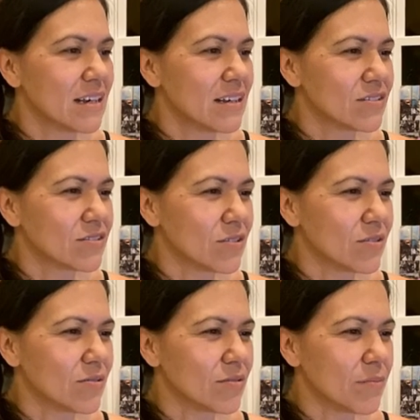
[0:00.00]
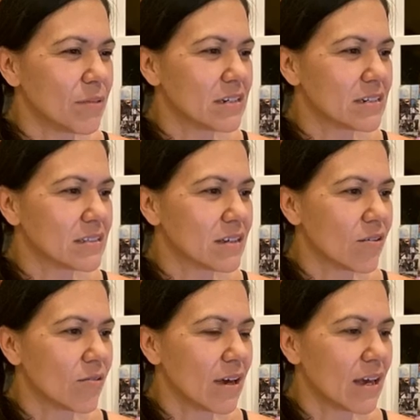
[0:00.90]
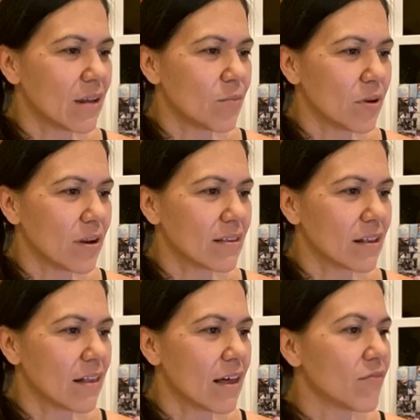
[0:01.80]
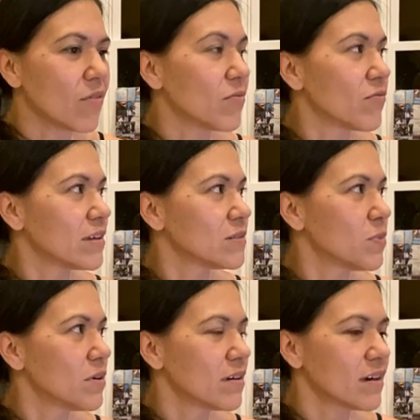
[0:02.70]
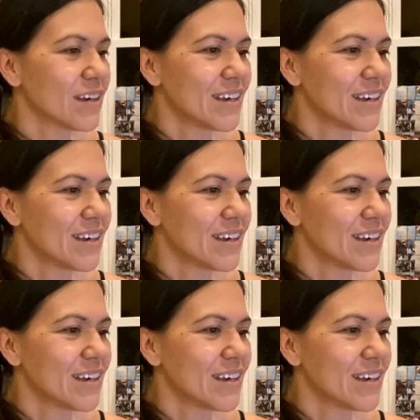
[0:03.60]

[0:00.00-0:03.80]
So let me just go ahead and put on the live on Facebook.